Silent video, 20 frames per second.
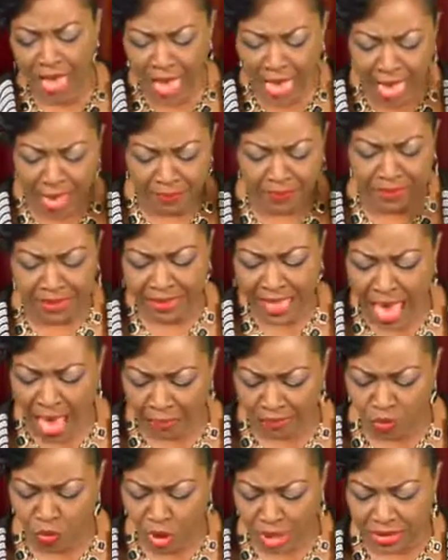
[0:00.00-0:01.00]
uh, um,
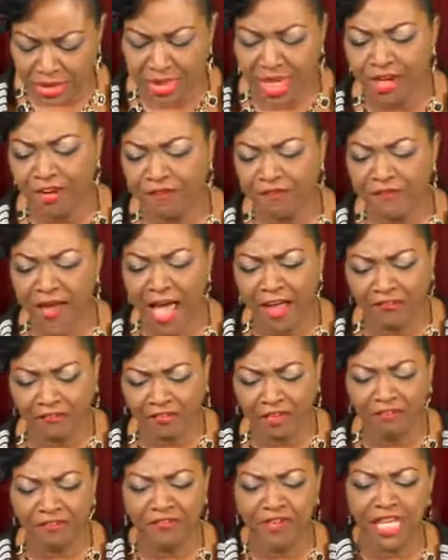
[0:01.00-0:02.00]
Psalms 135
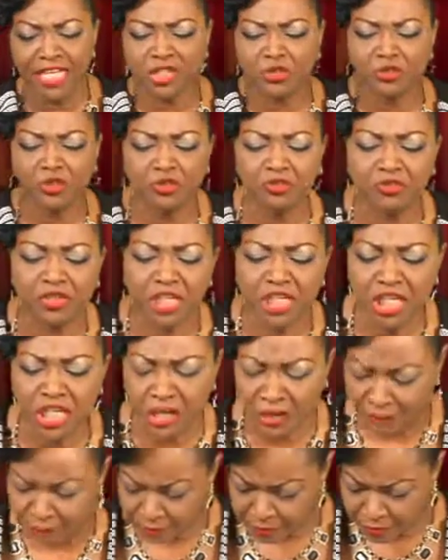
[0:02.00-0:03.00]
from verse
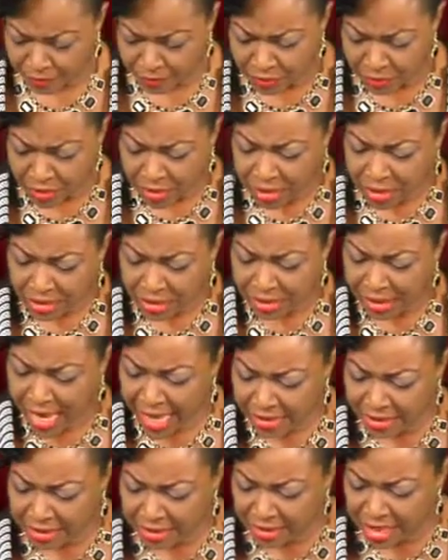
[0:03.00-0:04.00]
15, it
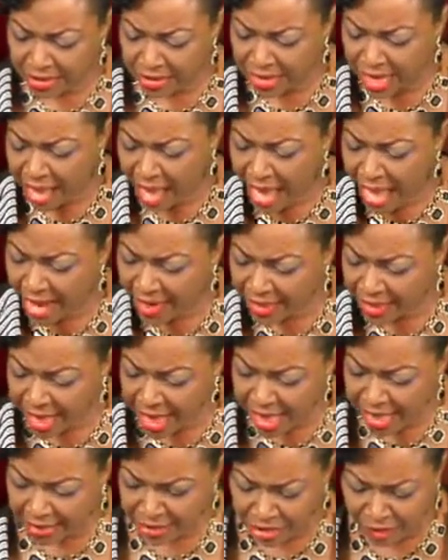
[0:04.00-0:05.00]
says that the
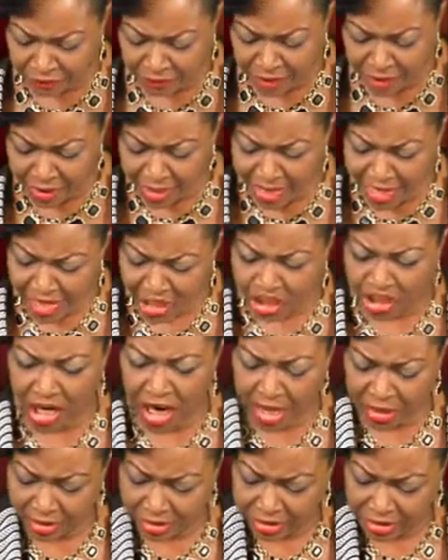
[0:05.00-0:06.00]
idols of the
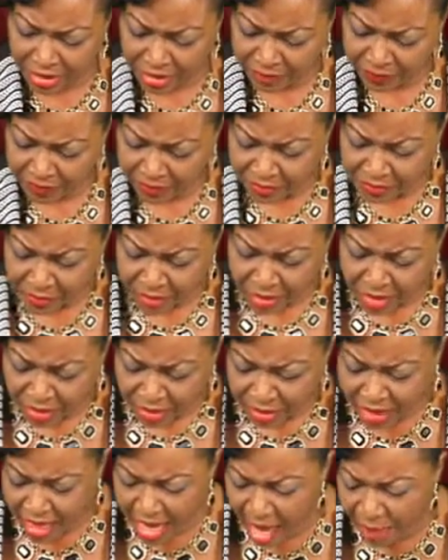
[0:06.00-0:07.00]
nations,
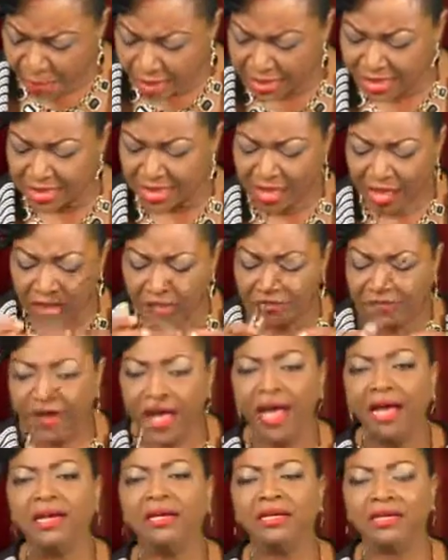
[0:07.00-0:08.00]
they are but
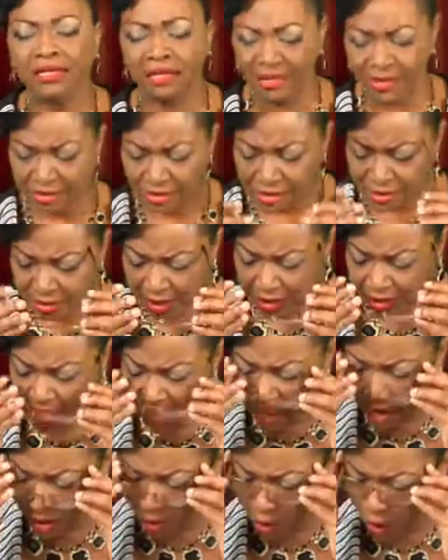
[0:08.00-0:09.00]
silver and
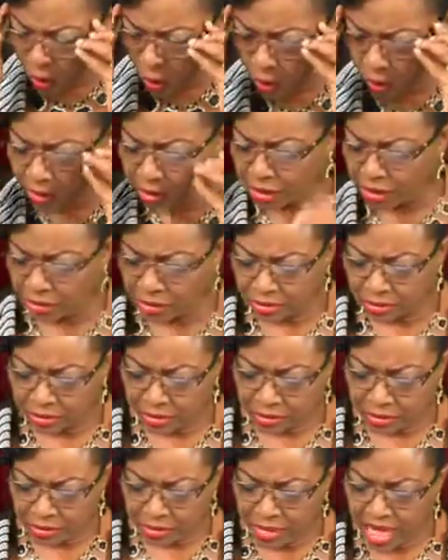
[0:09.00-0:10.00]
they are gold.
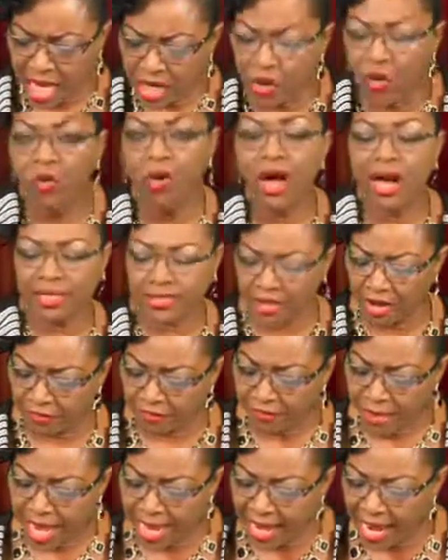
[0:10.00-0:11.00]
They are the works
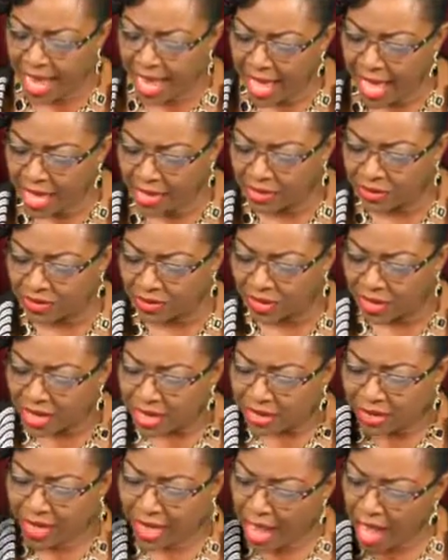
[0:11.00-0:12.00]
of men's hands.
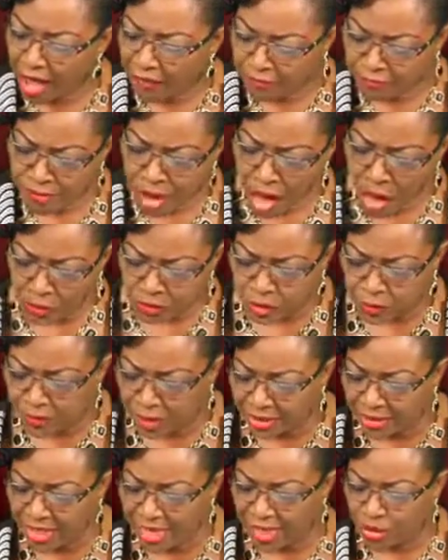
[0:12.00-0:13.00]
They have mouths,
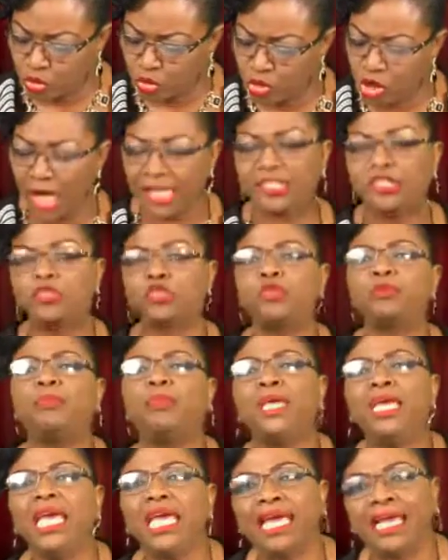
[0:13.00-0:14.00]
but they do not
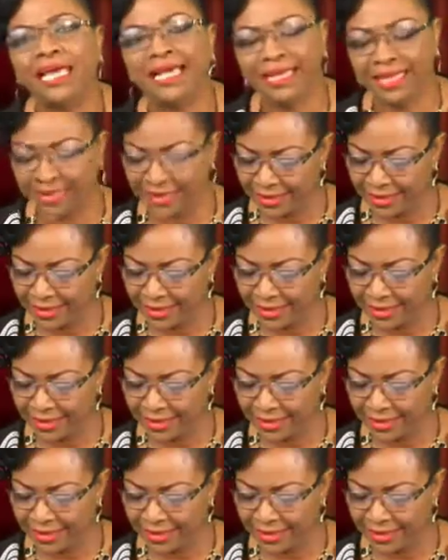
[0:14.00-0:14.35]
speak.